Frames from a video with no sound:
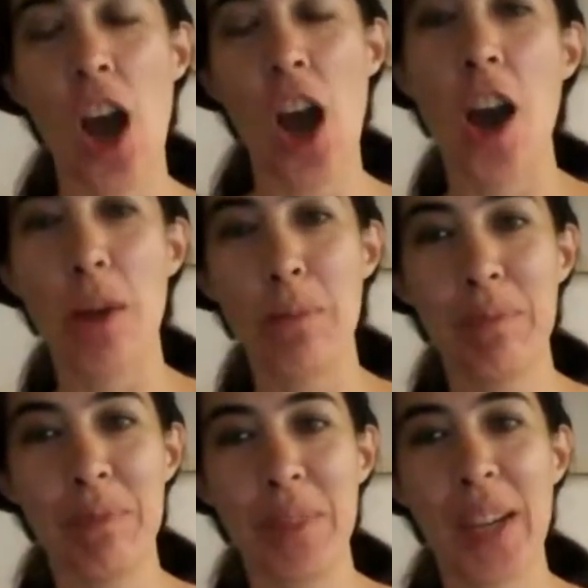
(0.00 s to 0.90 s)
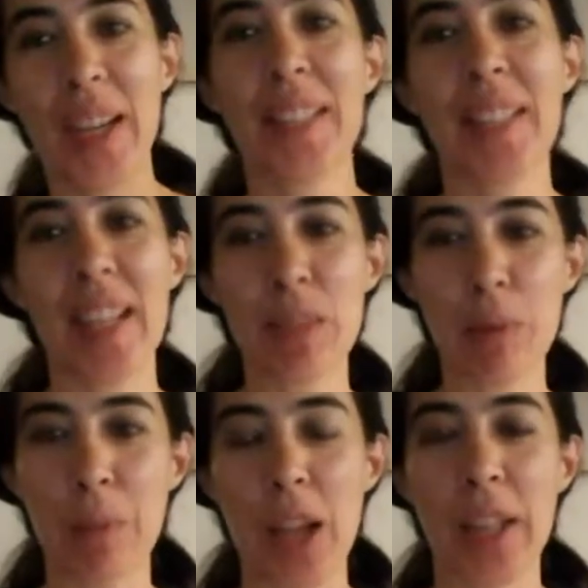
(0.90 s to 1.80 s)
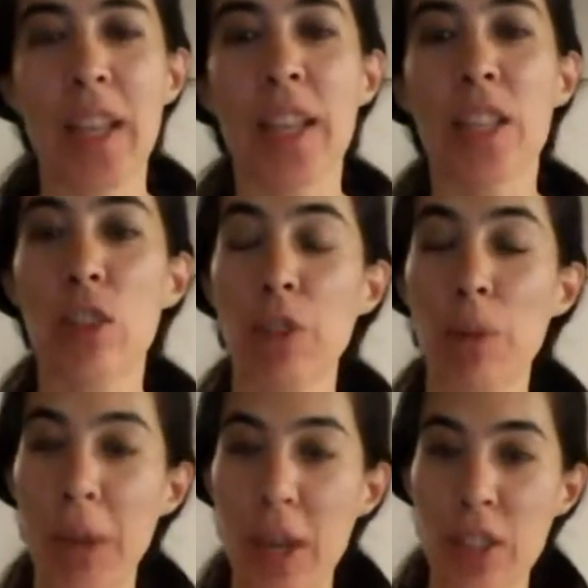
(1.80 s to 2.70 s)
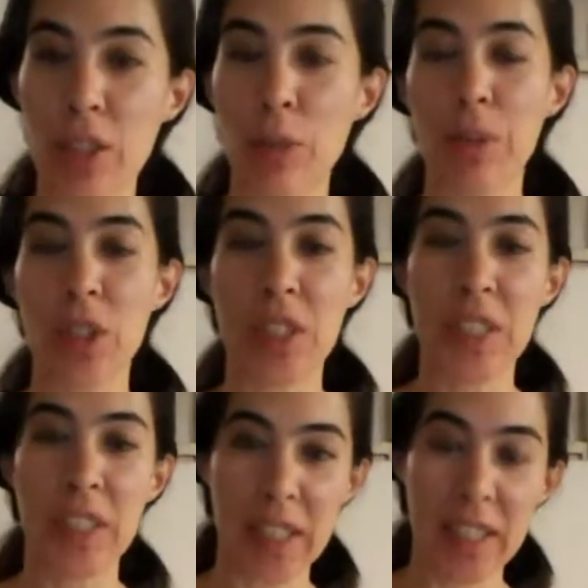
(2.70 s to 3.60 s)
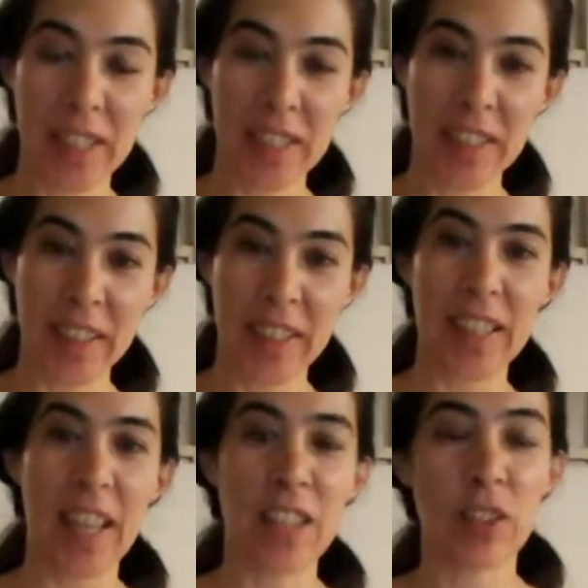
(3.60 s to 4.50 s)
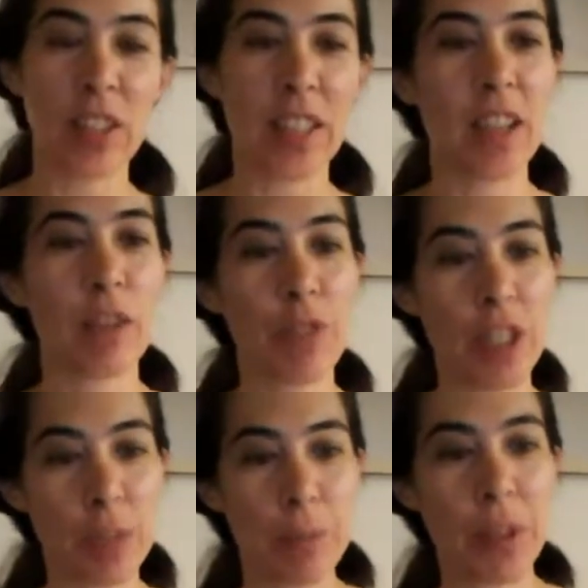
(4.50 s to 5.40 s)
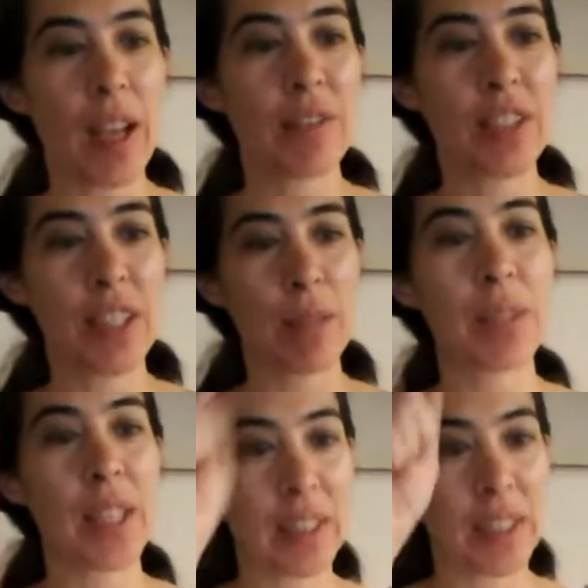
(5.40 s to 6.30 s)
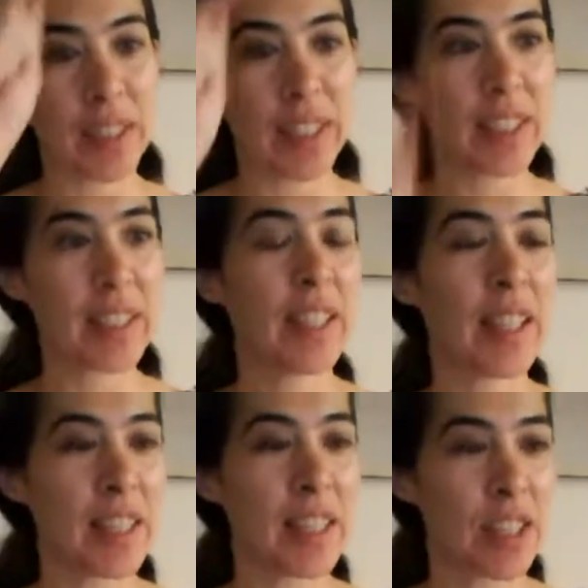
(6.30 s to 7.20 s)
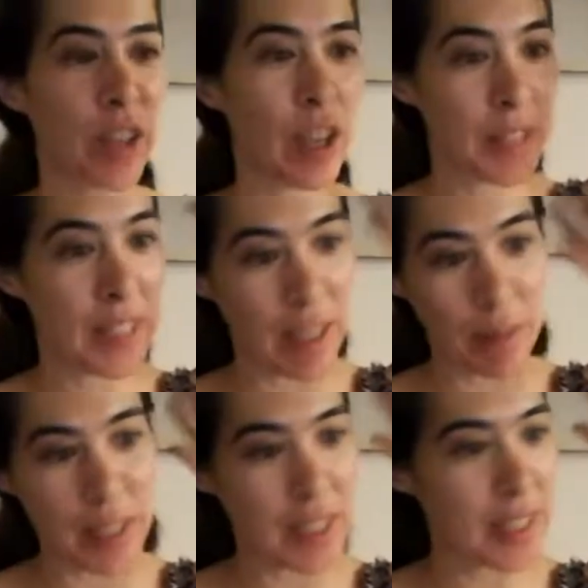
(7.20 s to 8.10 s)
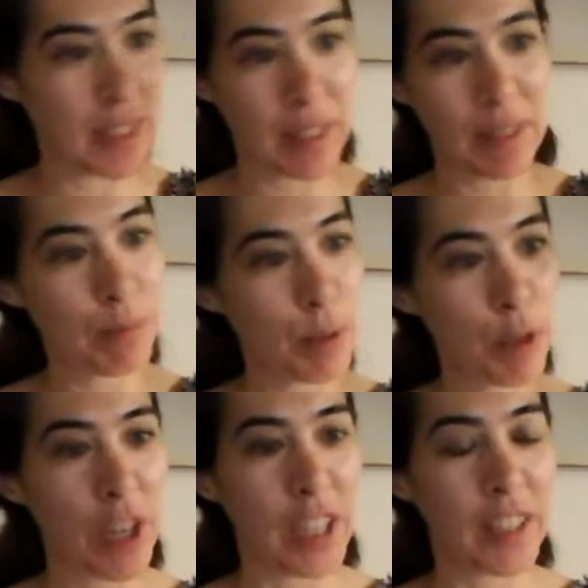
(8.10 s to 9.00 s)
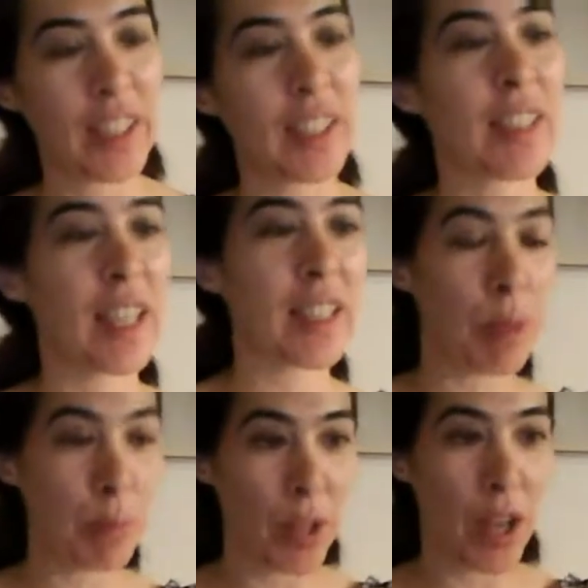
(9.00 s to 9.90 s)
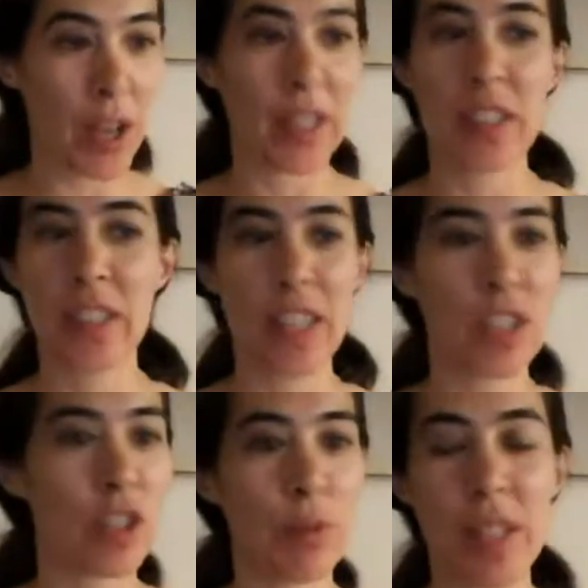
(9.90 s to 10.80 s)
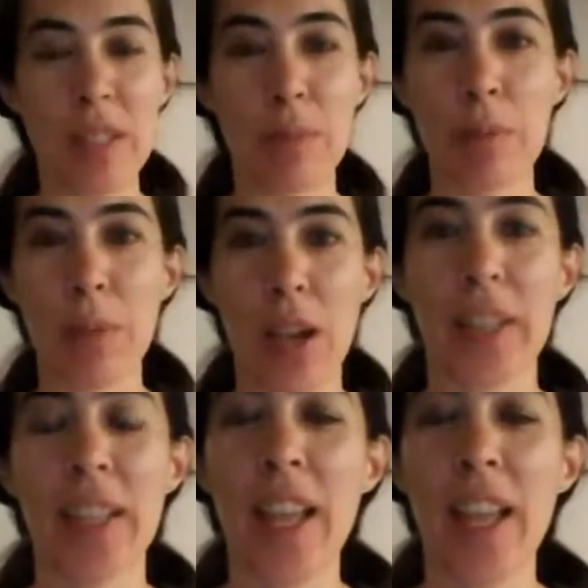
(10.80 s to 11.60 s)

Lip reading: All right, that's my blog. So if you're on Periscope, you just click the link and you'll get there. Facebook Live, same thing, the link. Instagram, same, it's the profile link. That's my blog. It takes you right to my blog.